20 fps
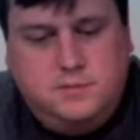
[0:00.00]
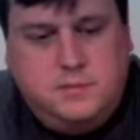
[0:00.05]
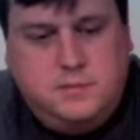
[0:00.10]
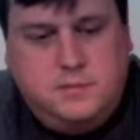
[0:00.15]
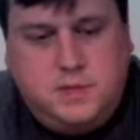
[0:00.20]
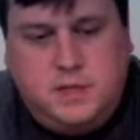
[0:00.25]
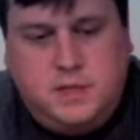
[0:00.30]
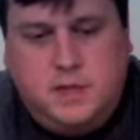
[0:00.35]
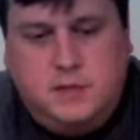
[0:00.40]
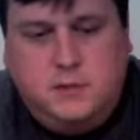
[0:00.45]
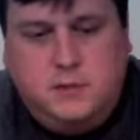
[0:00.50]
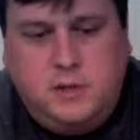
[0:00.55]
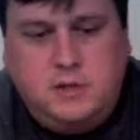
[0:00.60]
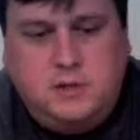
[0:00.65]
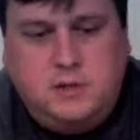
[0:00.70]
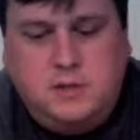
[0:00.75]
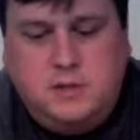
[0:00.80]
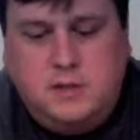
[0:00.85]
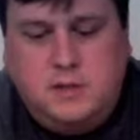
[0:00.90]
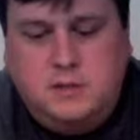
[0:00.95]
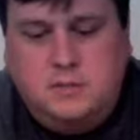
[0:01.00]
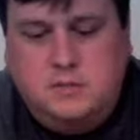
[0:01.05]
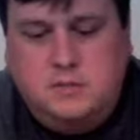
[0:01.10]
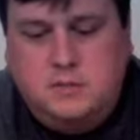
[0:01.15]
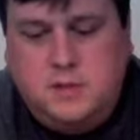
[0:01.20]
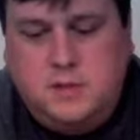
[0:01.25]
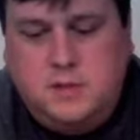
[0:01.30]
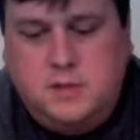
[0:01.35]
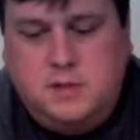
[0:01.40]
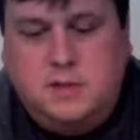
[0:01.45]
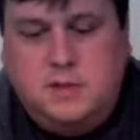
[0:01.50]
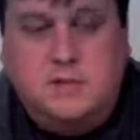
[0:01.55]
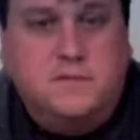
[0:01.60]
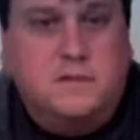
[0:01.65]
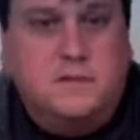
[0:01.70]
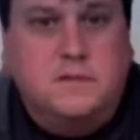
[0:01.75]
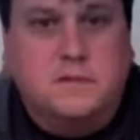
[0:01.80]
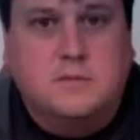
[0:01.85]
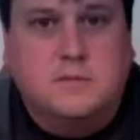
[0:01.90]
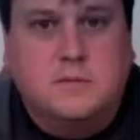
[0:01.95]
Can't wait to get enough
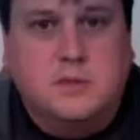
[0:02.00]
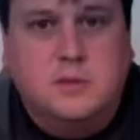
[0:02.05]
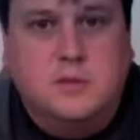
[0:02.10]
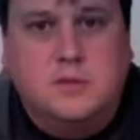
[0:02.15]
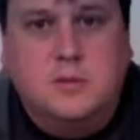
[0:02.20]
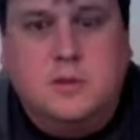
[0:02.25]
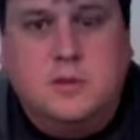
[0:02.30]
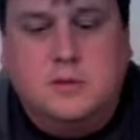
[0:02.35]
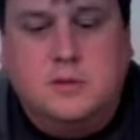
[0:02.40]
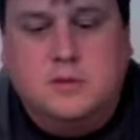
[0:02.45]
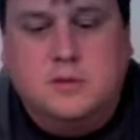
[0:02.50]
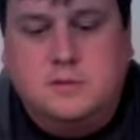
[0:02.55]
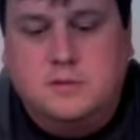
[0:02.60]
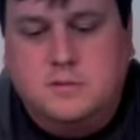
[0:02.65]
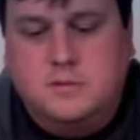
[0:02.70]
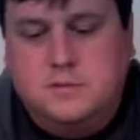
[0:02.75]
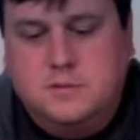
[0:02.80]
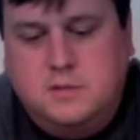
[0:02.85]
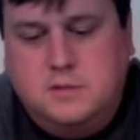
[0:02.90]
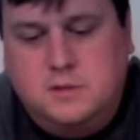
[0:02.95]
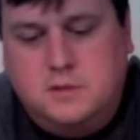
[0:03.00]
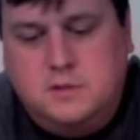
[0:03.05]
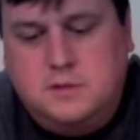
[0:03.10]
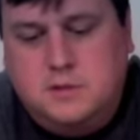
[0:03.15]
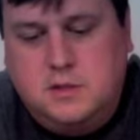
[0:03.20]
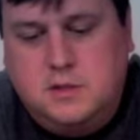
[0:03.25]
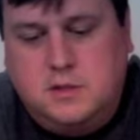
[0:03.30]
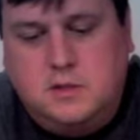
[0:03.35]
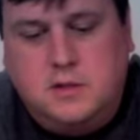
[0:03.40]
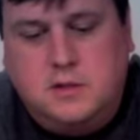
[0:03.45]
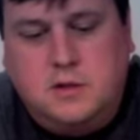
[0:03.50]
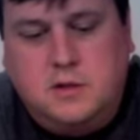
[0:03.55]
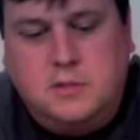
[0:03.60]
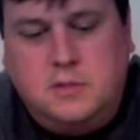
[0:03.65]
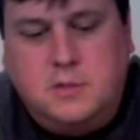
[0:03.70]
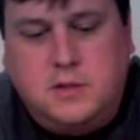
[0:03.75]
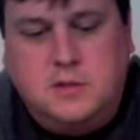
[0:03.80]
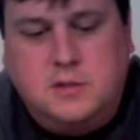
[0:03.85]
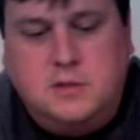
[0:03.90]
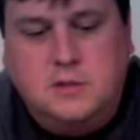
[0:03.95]
to sticker all
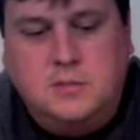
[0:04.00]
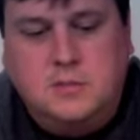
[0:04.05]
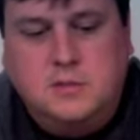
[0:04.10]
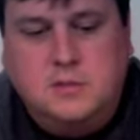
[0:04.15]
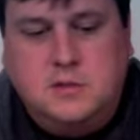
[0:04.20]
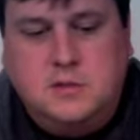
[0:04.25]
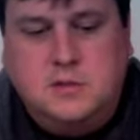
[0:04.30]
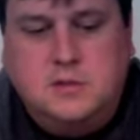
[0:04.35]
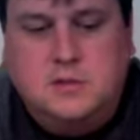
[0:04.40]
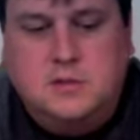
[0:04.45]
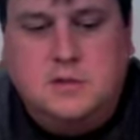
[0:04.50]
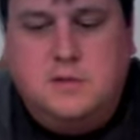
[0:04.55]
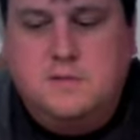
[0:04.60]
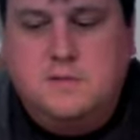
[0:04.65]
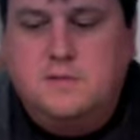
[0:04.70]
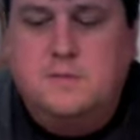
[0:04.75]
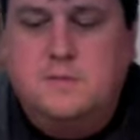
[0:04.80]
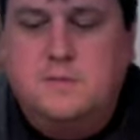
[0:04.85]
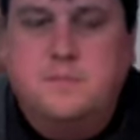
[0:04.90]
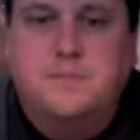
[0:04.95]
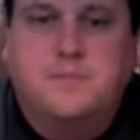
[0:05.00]
my cubes with this stuff.